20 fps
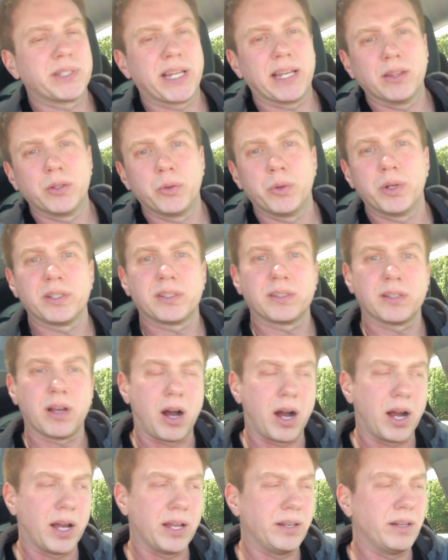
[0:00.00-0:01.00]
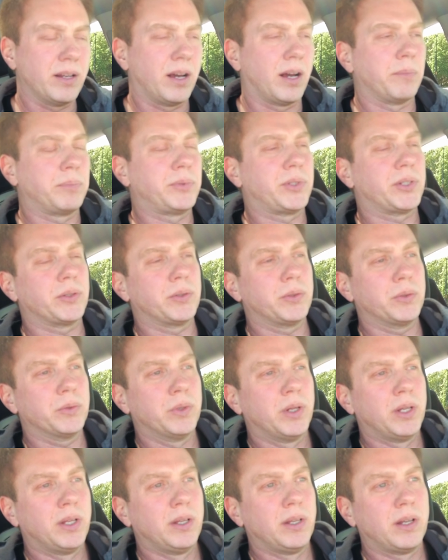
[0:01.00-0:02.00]
from Saint Louis on up
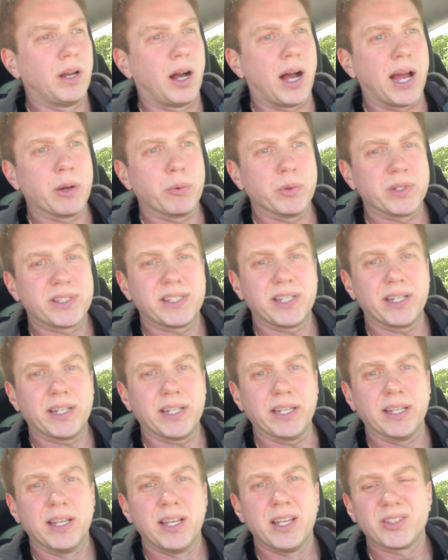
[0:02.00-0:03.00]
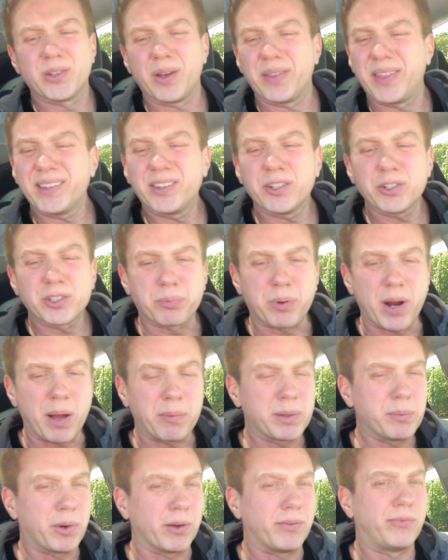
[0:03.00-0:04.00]
to Iowa City. So I think there's
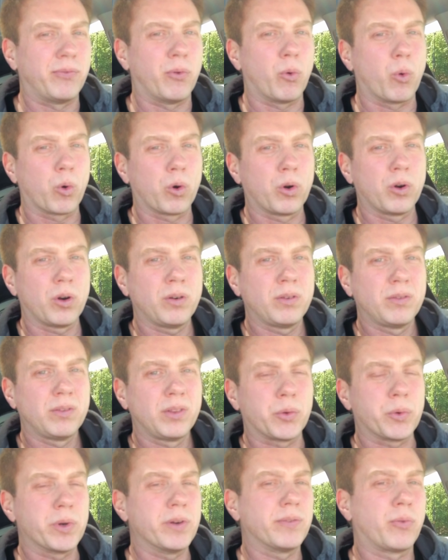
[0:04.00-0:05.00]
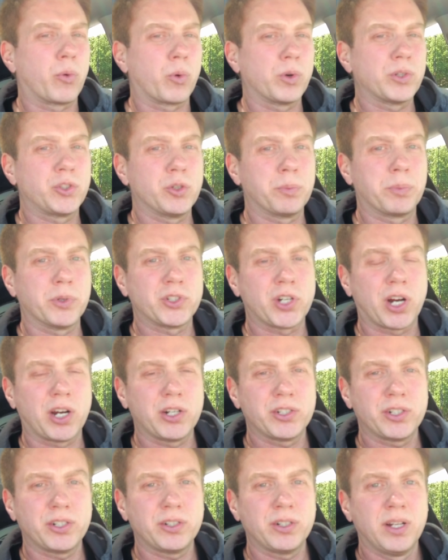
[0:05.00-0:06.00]
probably about four, three or four
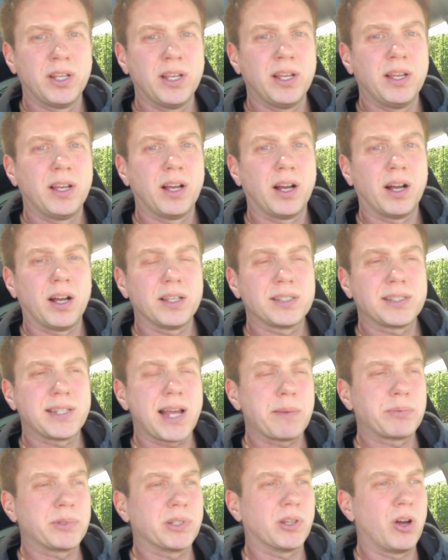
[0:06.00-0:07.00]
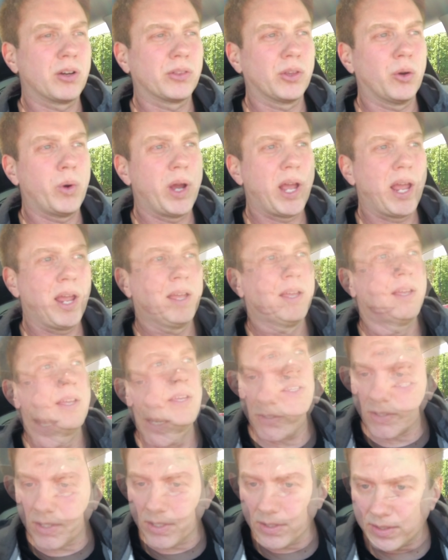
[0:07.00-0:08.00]
supercharger uh, stops along the way.
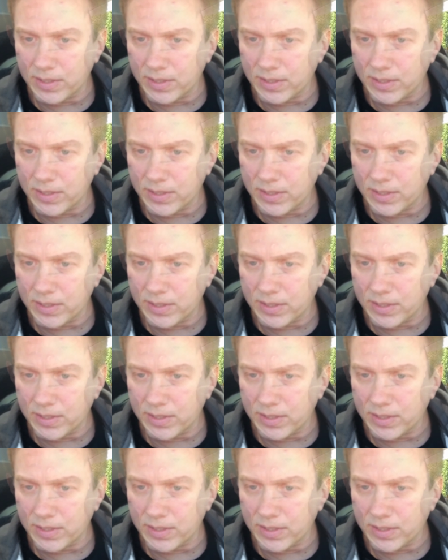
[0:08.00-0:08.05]
As you